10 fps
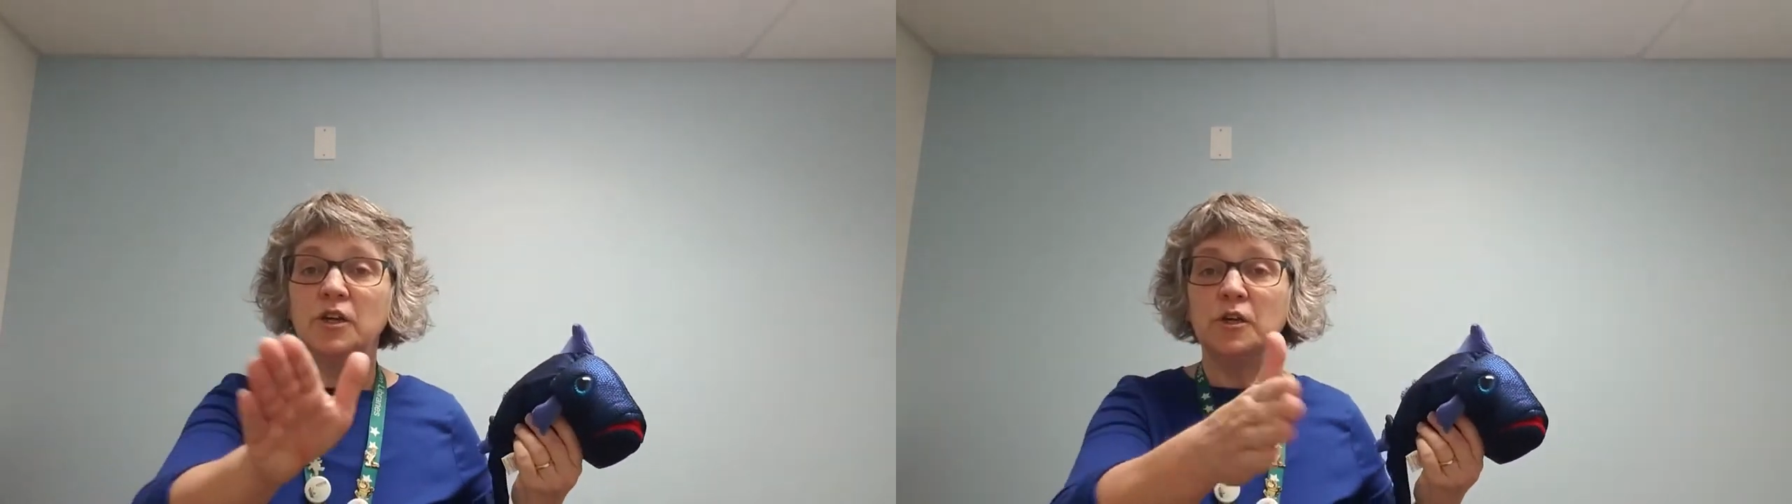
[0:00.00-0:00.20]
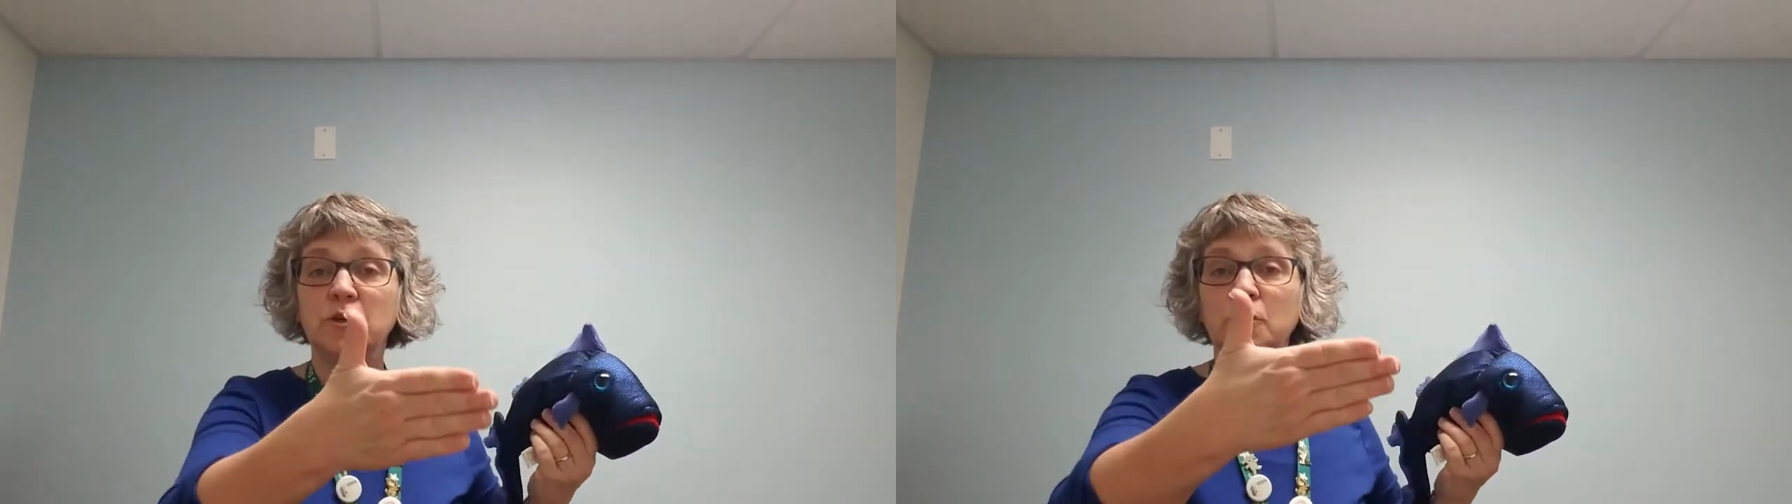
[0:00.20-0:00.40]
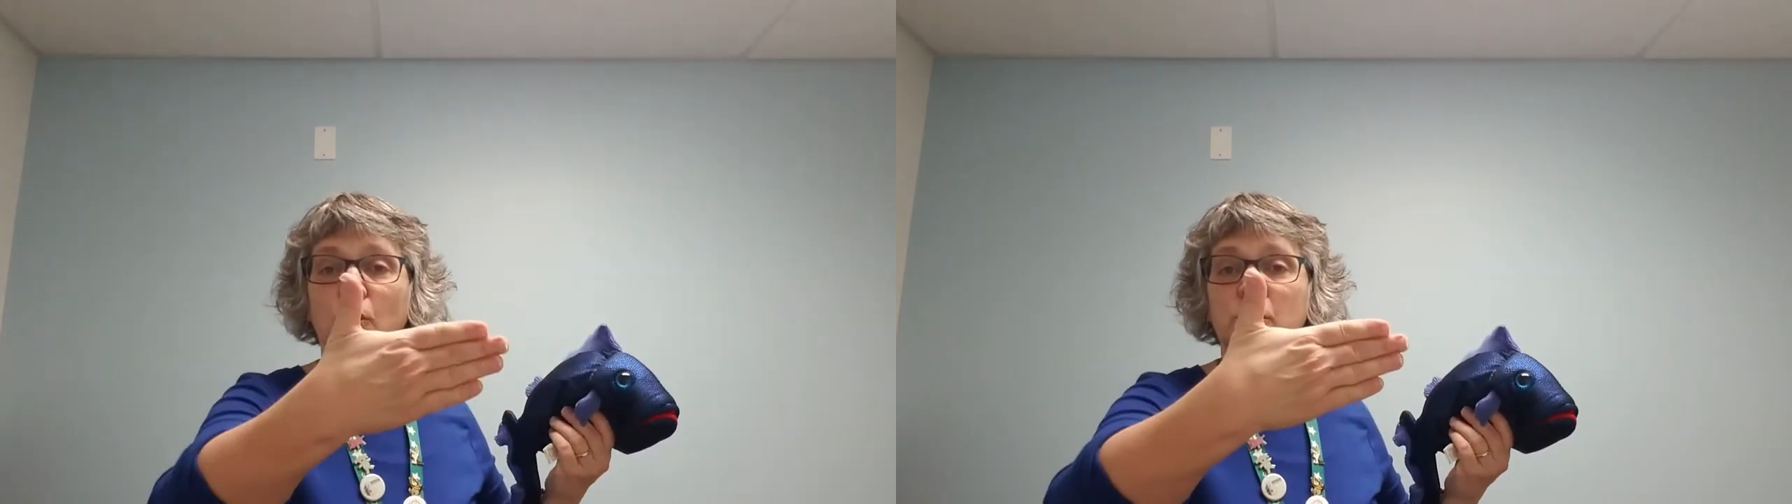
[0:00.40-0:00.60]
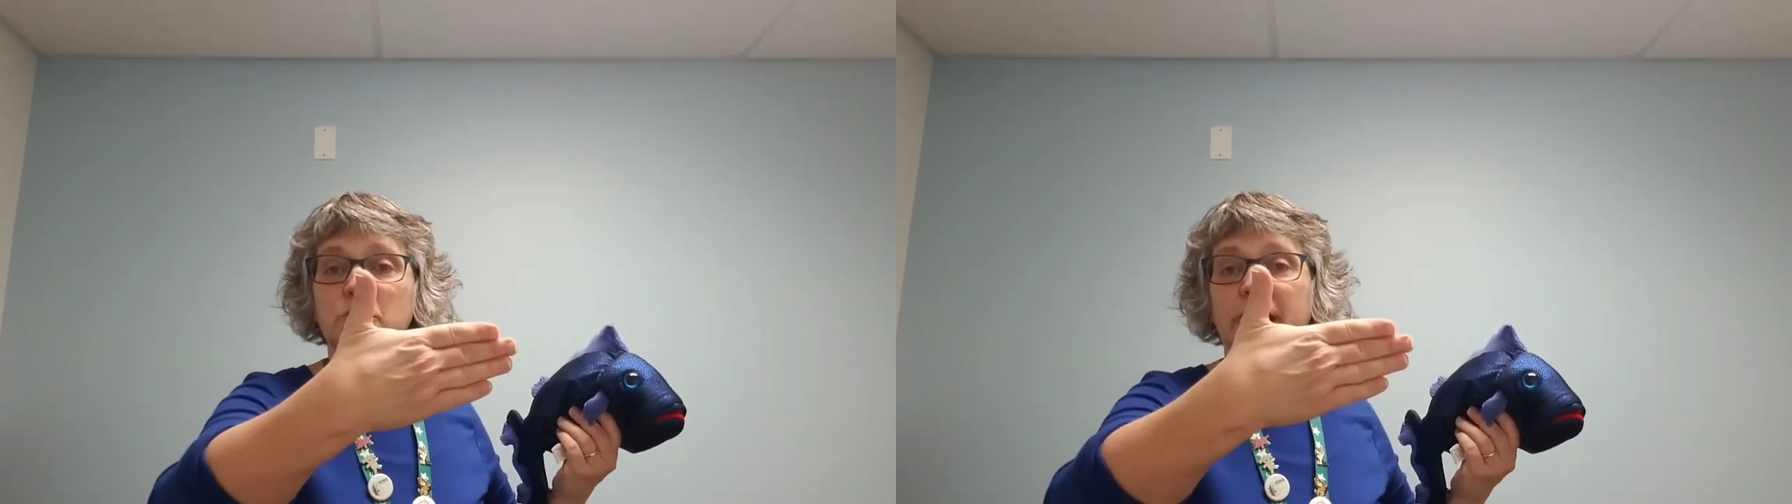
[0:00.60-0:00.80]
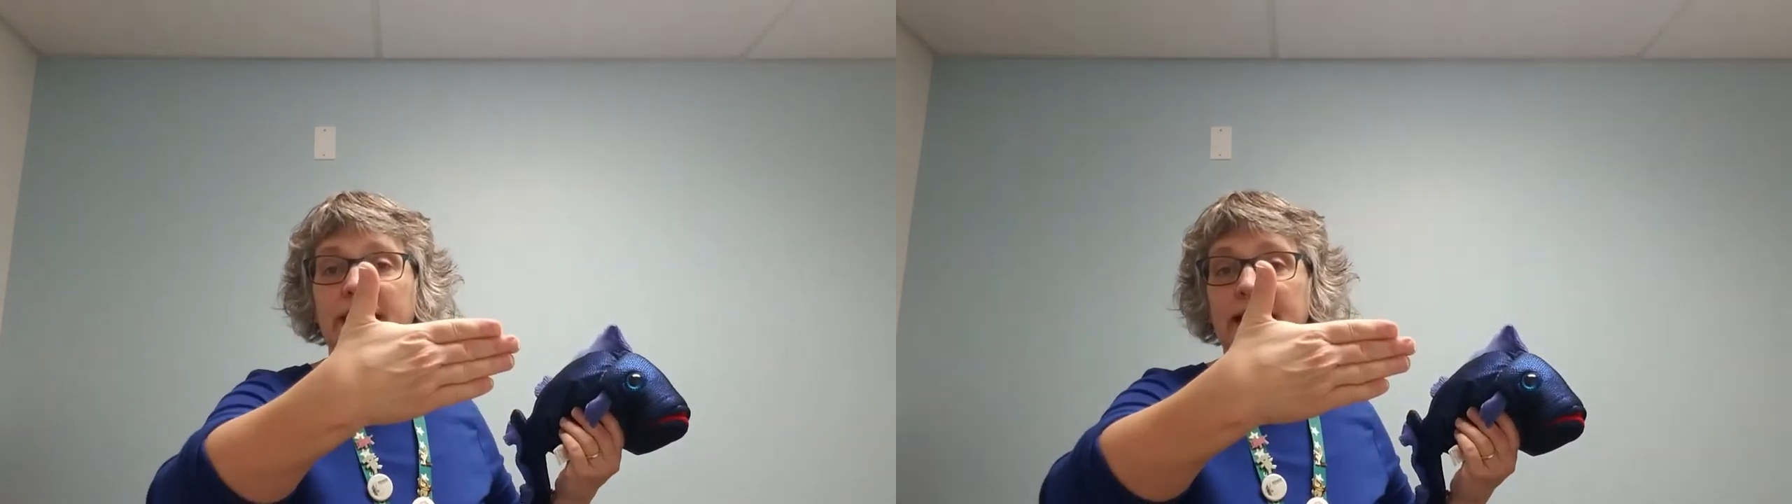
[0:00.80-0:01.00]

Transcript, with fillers: you hold your hand